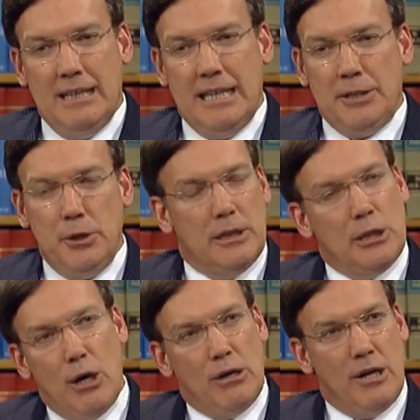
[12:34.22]
and you can
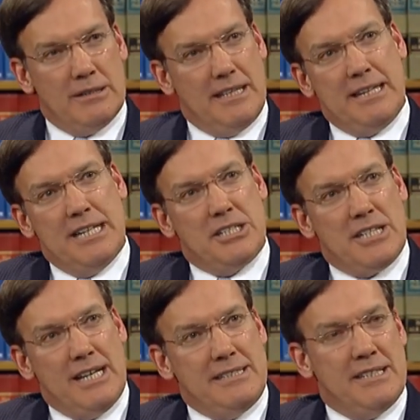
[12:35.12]
log on to that
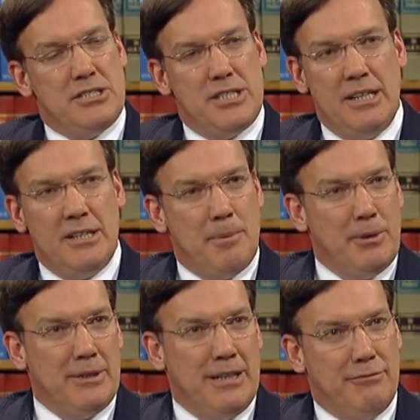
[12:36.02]
site and see a
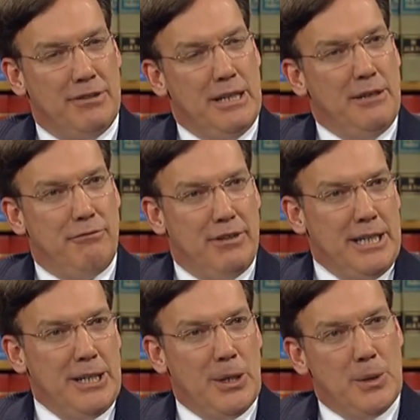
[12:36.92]
number of
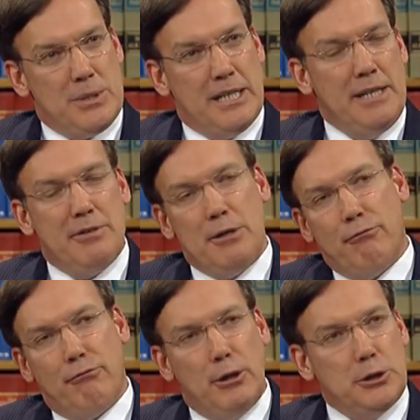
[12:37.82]
videos and even a
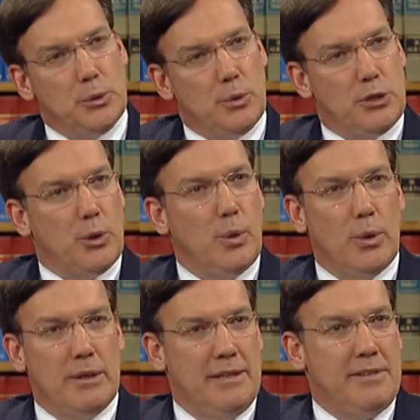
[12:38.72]
virtual
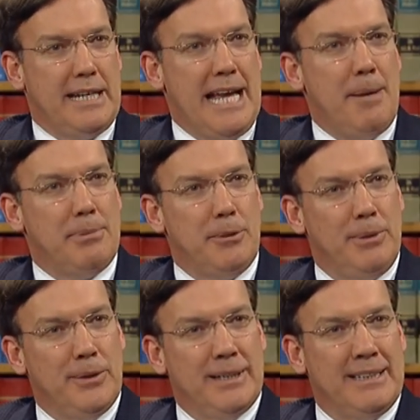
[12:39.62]
tour of the Capitol
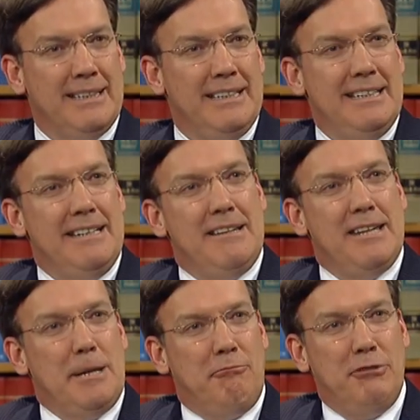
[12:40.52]
building
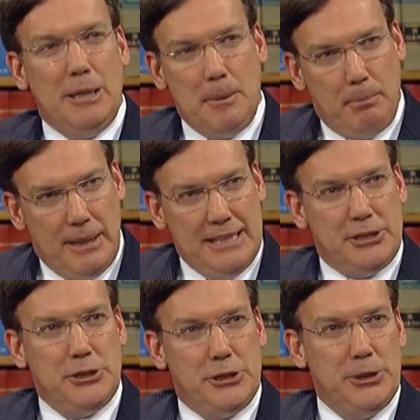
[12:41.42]
that really
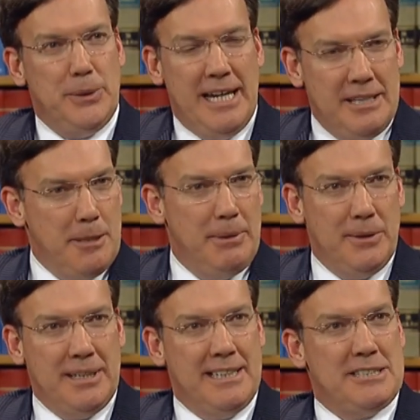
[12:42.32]
places you in the
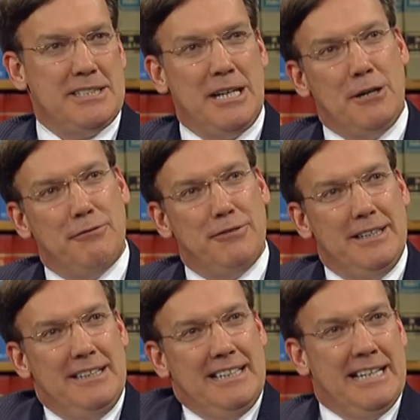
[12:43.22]
building itself,
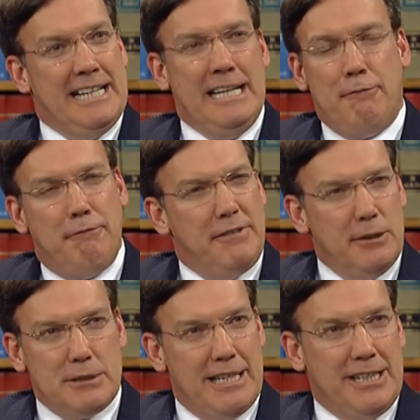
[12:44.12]
and it
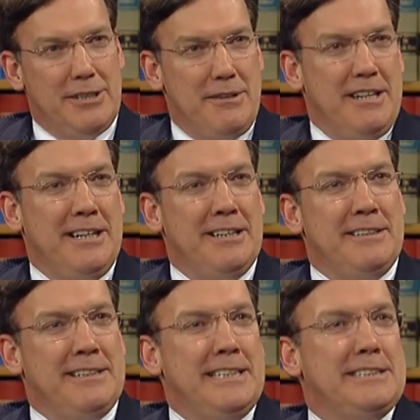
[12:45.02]
feels like you're there.
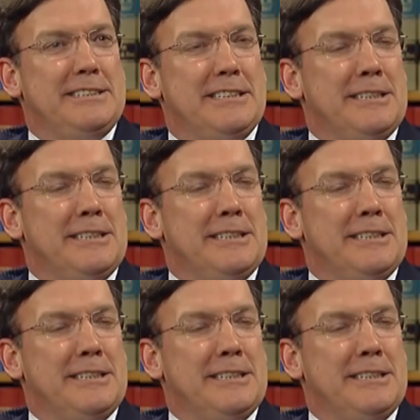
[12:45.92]
And it's